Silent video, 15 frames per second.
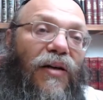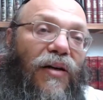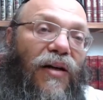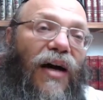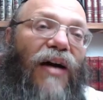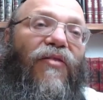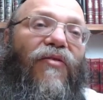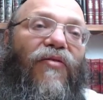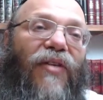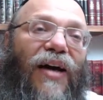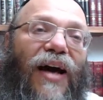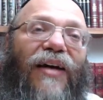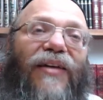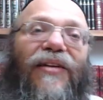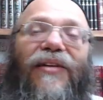Rav
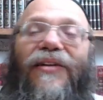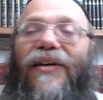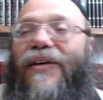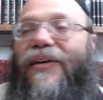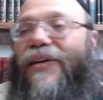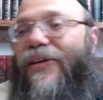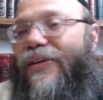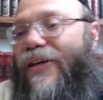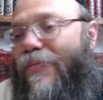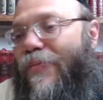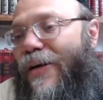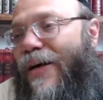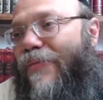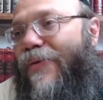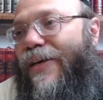Avichai, that I learned
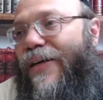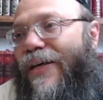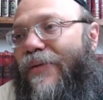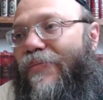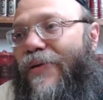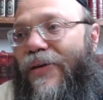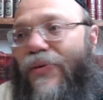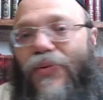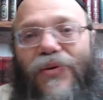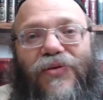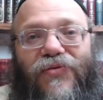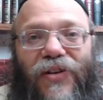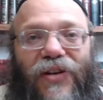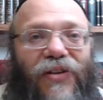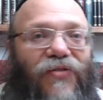Kabbalah by him, he was
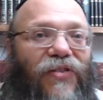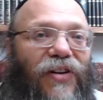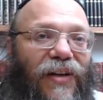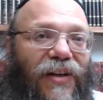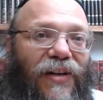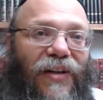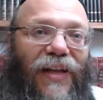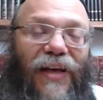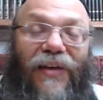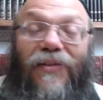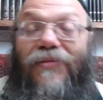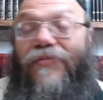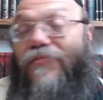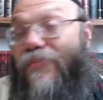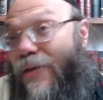very, very like,
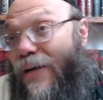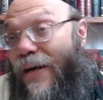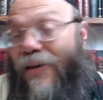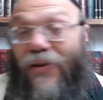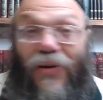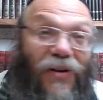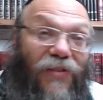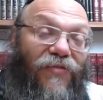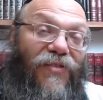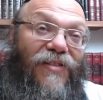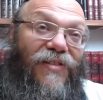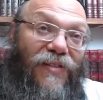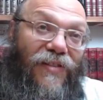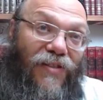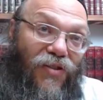I don't know if
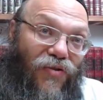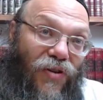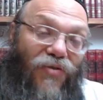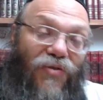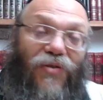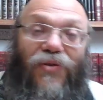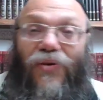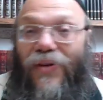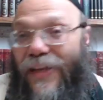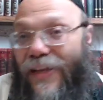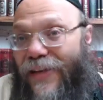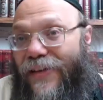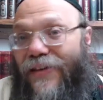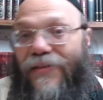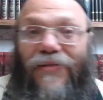it's stringent or
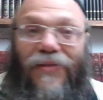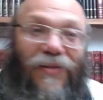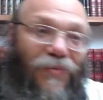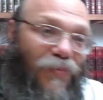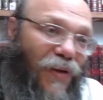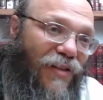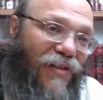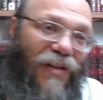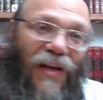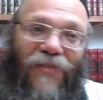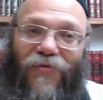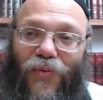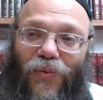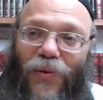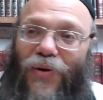lenient. It depends like
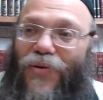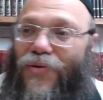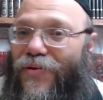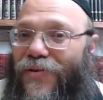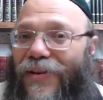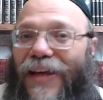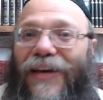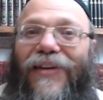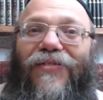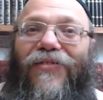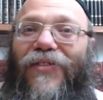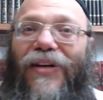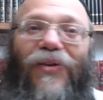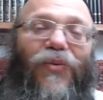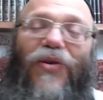for which, like
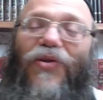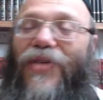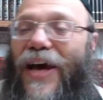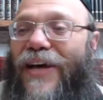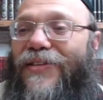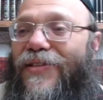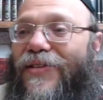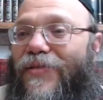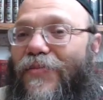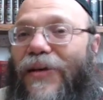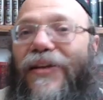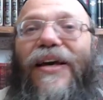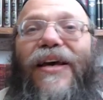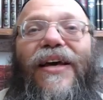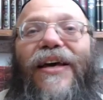in which cases.
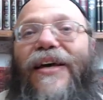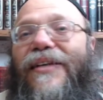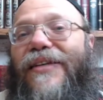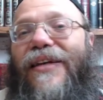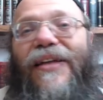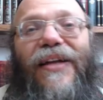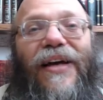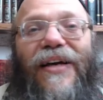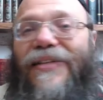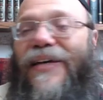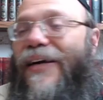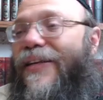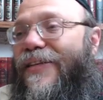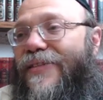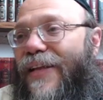But he said that
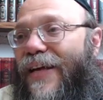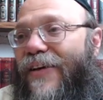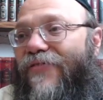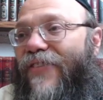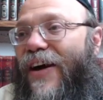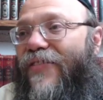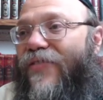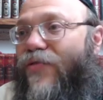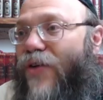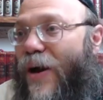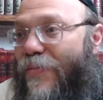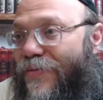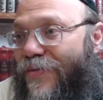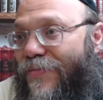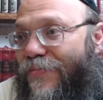kazait is like 5
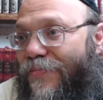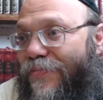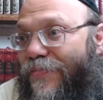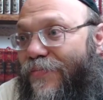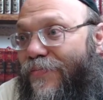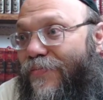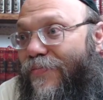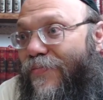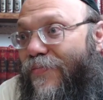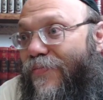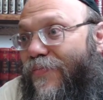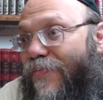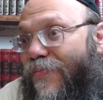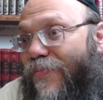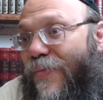grams,
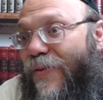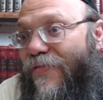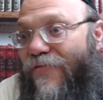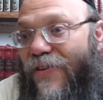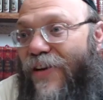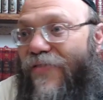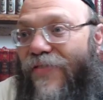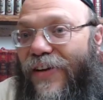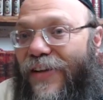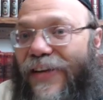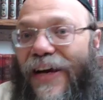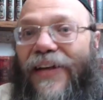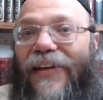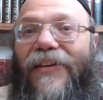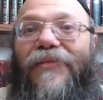very, very
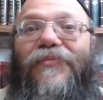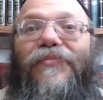tiny.